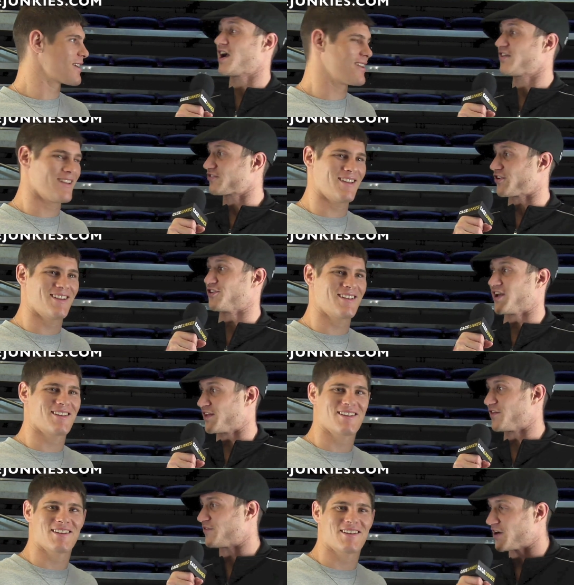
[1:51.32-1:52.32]
Speaker 1: guys turn
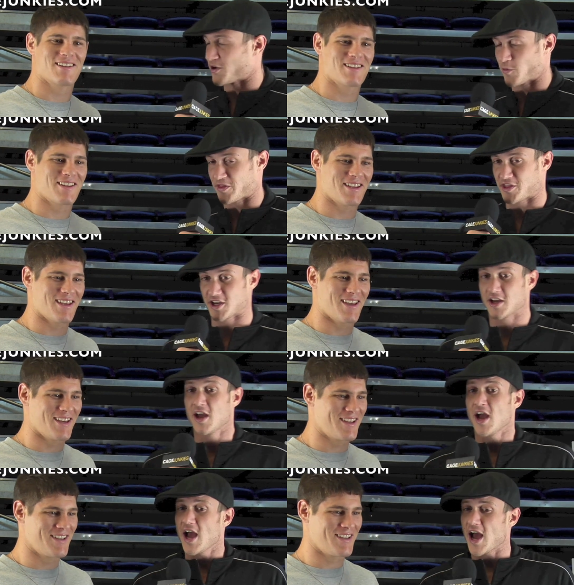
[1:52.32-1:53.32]
down the fight with you.
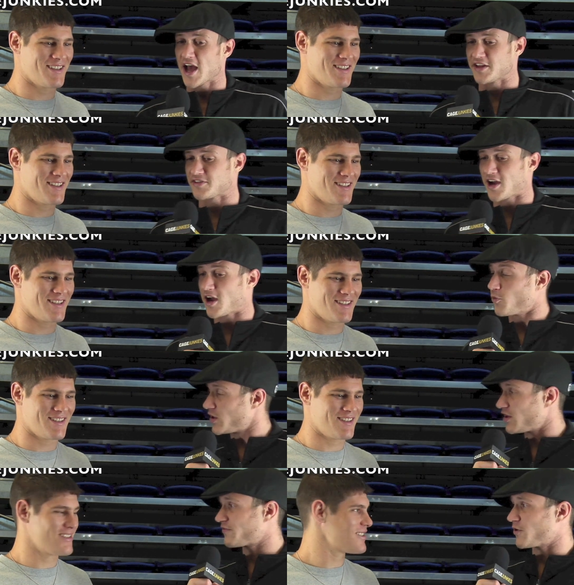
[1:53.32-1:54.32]
And uh,
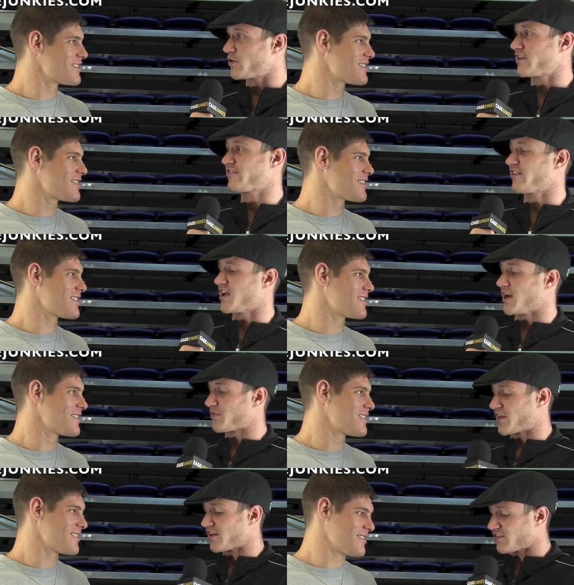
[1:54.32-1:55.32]
we look forward to seeing
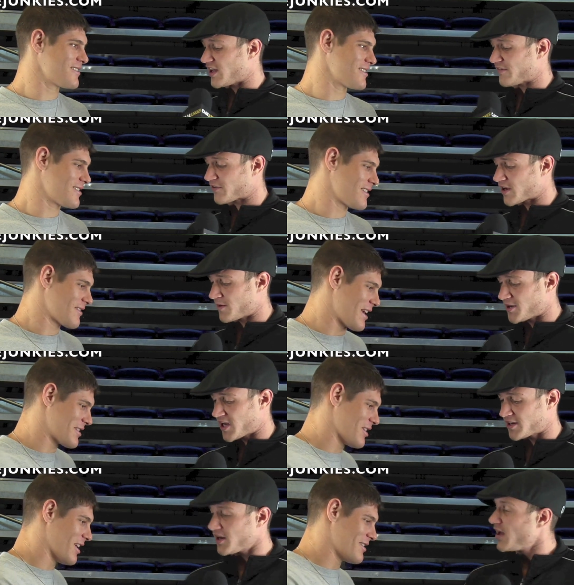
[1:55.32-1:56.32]
it. Thanks a lot for coming
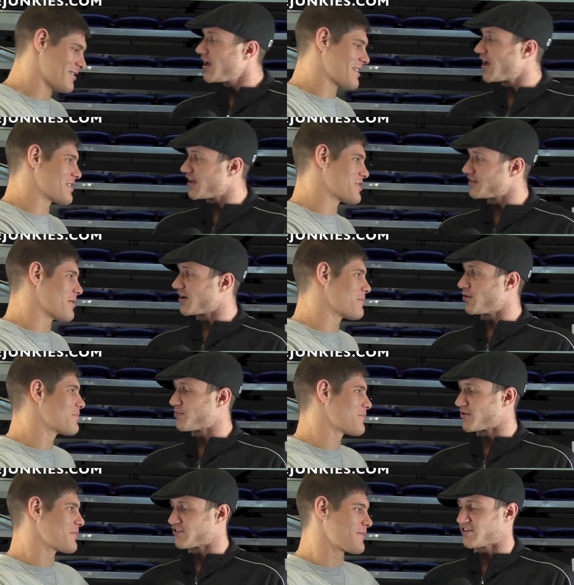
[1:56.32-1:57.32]

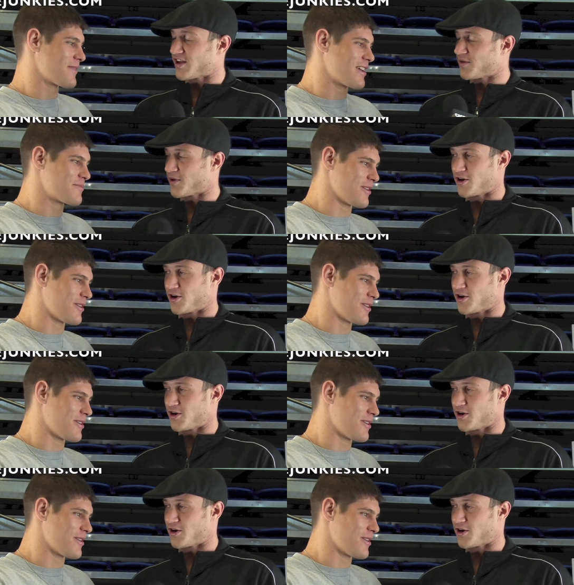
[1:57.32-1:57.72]
out.